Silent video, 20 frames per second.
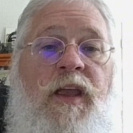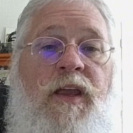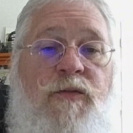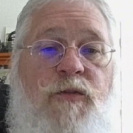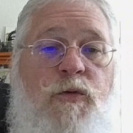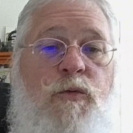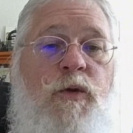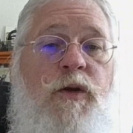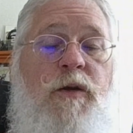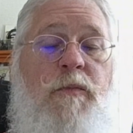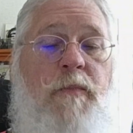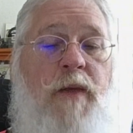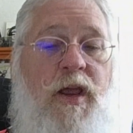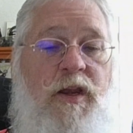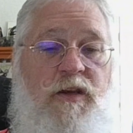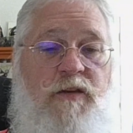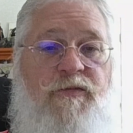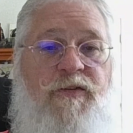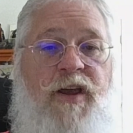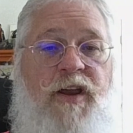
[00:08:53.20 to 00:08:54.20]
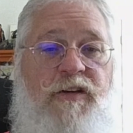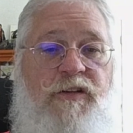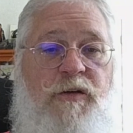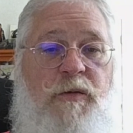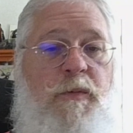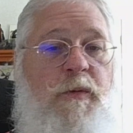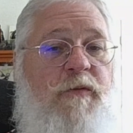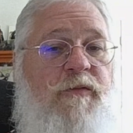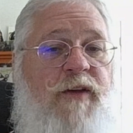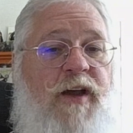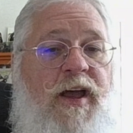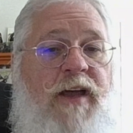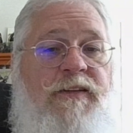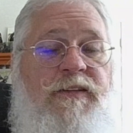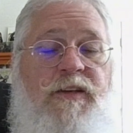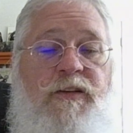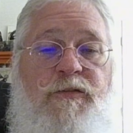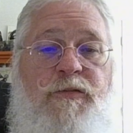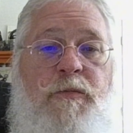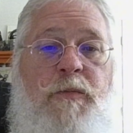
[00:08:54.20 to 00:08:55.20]
Even when the manufacturer
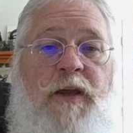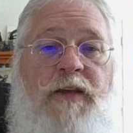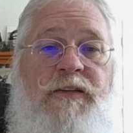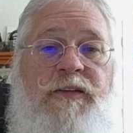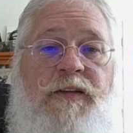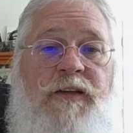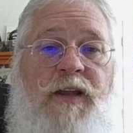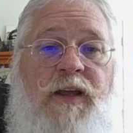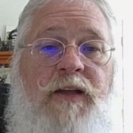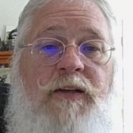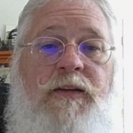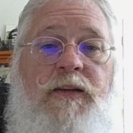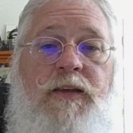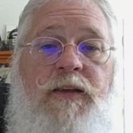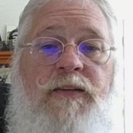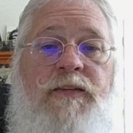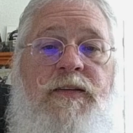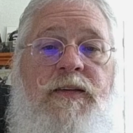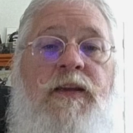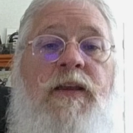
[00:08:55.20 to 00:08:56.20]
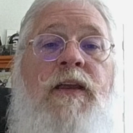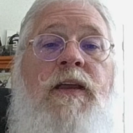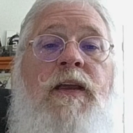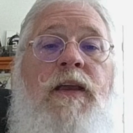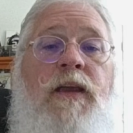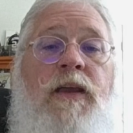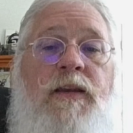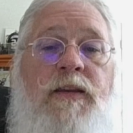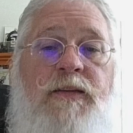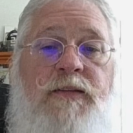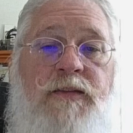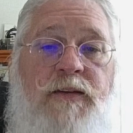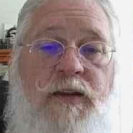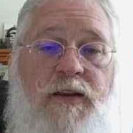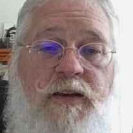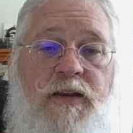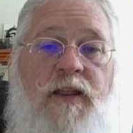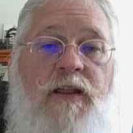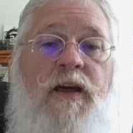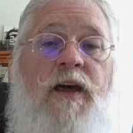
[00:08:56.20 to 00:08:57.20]
provides information like this, it is
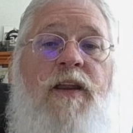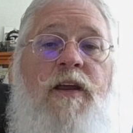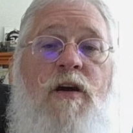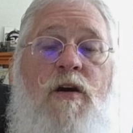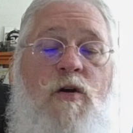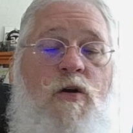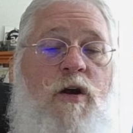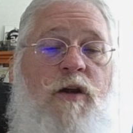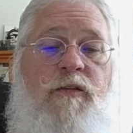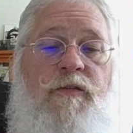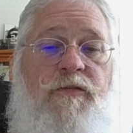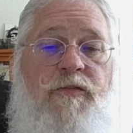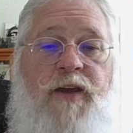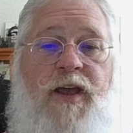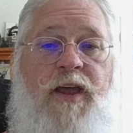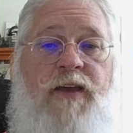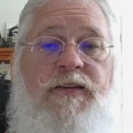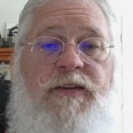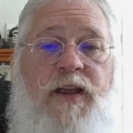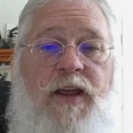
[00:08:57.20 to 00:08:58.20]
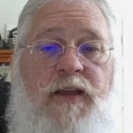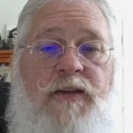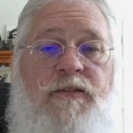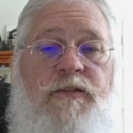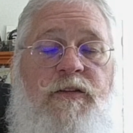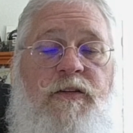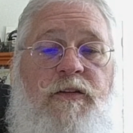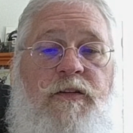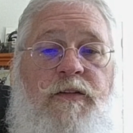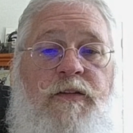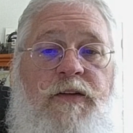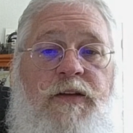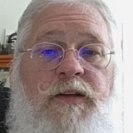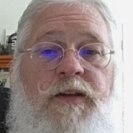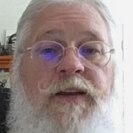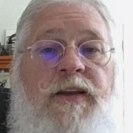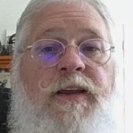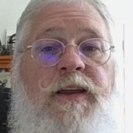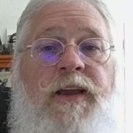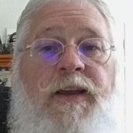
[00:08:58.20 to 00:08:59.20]
not a hard and fast answer.
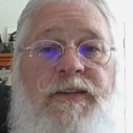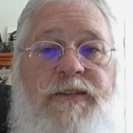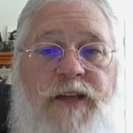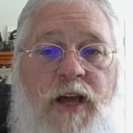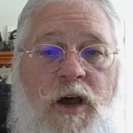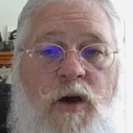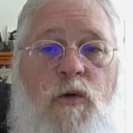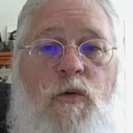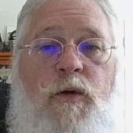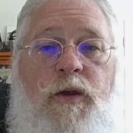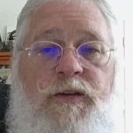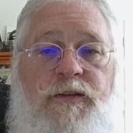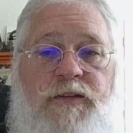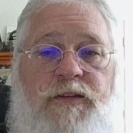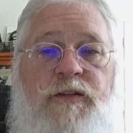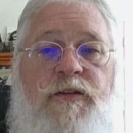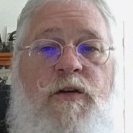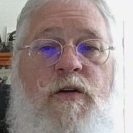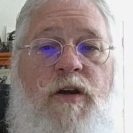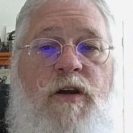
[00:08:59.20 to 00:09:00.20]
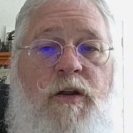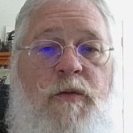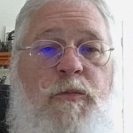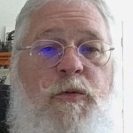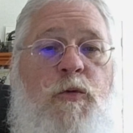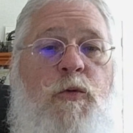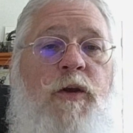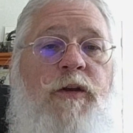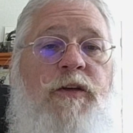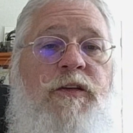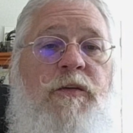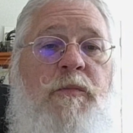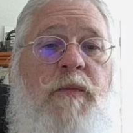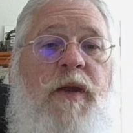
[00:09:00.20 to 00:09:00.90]
It's always a starting point